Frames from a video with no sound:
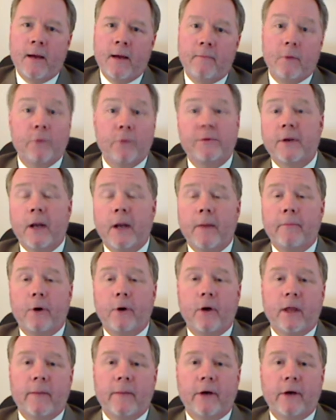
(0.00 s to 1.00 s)
Both the number
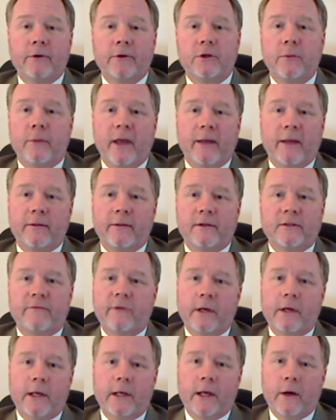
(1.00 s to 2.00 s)
and email should be on this
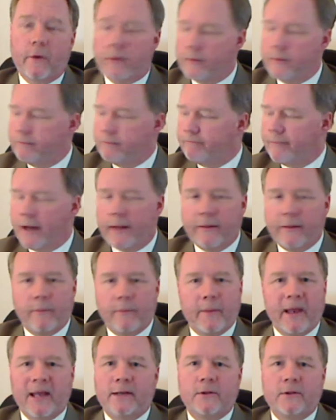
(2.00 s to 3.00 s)
video and on the
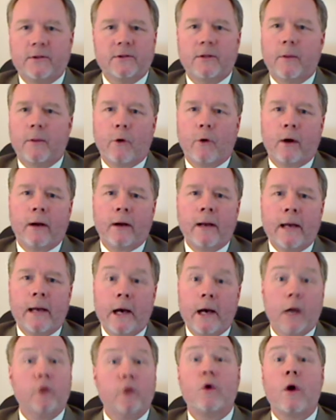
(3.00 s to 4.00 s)
page somewhere,
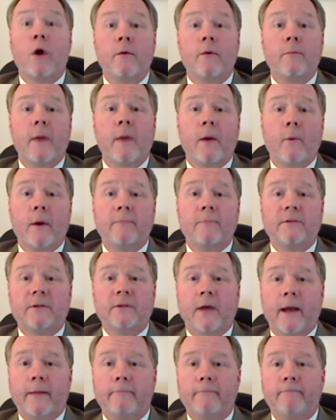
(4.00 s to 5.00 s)
along with my
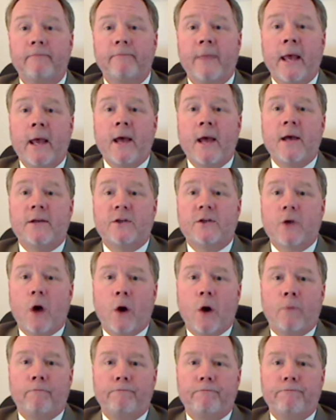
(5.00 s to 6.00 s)
website.
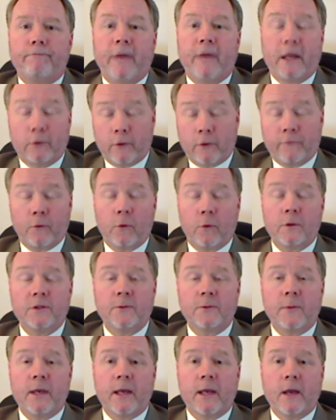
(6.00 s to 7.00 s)
So I look forward to
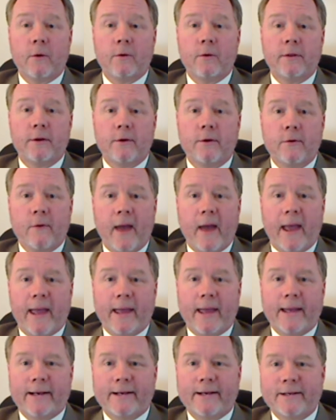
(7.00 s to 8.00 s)
speaking with you,
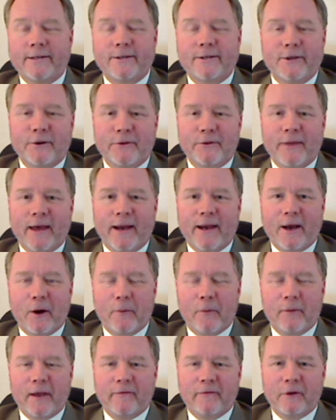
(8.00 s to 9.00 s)
and until then, I
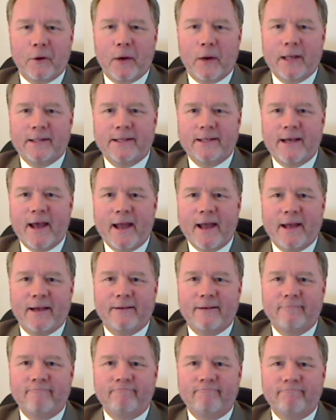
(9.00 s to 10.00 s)
hope you have a great day,
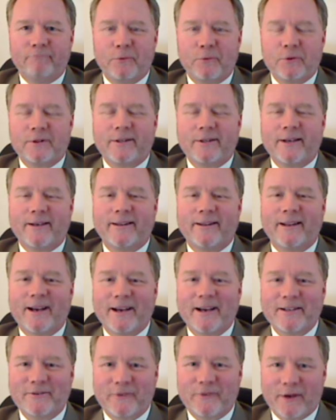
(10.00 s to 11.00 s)
and we'll see you in the
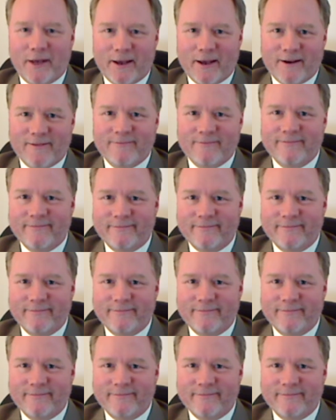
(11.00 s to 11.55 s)
next video.